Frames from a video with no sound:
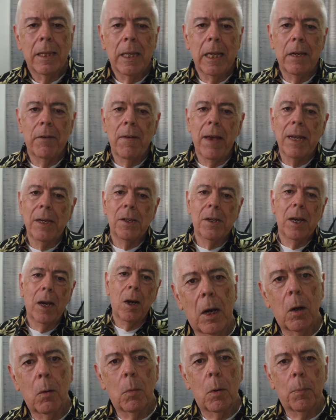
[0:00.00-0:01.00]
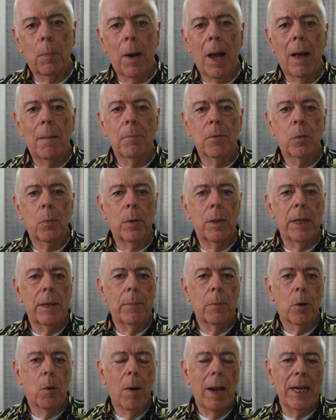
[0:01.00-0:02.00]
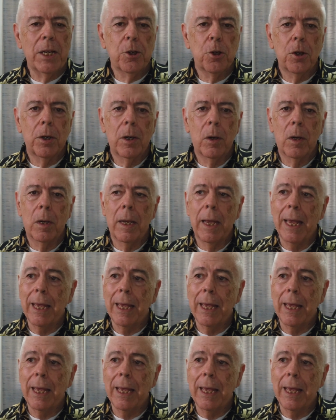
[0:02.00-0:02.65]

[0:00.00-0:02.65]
that have had terrible problems with immigration